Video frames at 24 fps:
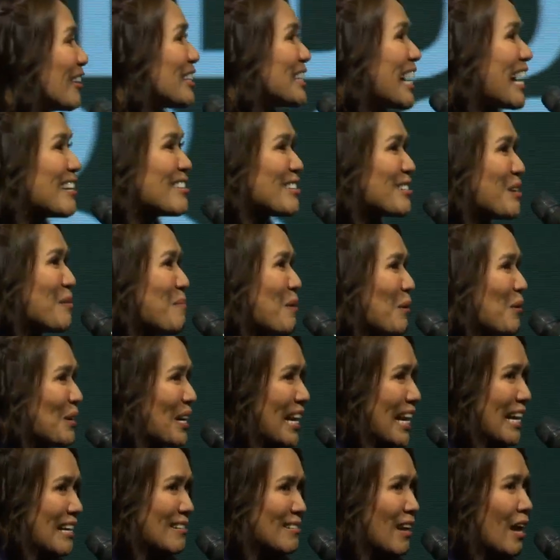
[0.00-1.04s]
their
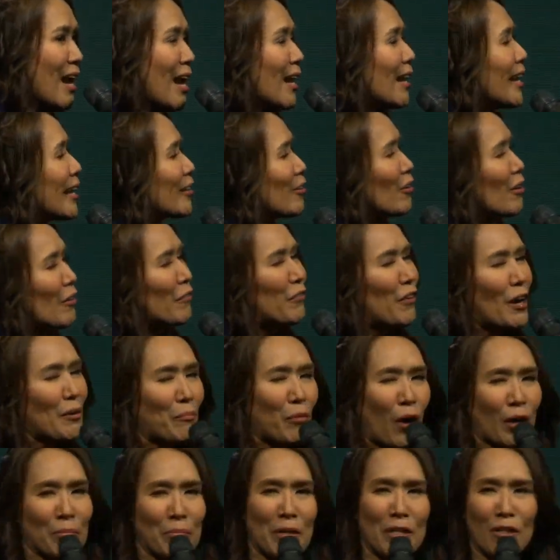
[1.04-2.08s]
testimonies. Like, oh, a
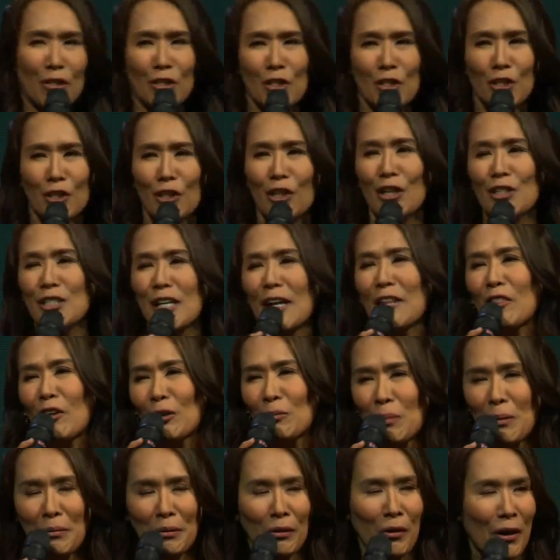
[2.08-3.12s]
friend brought me to church. I
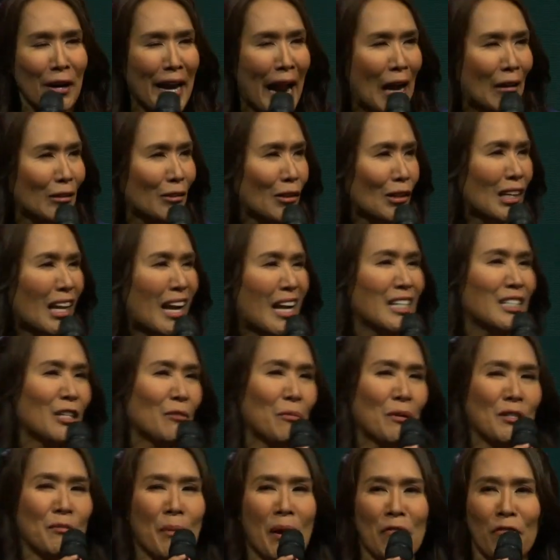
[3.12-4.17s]
thought we were going out to lunch.
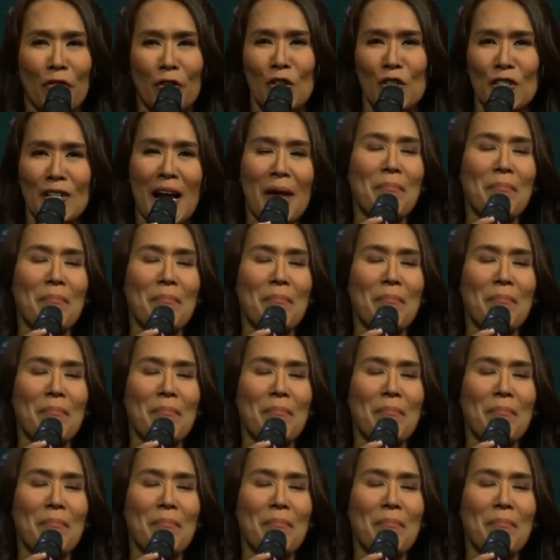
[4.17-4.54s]
It was my first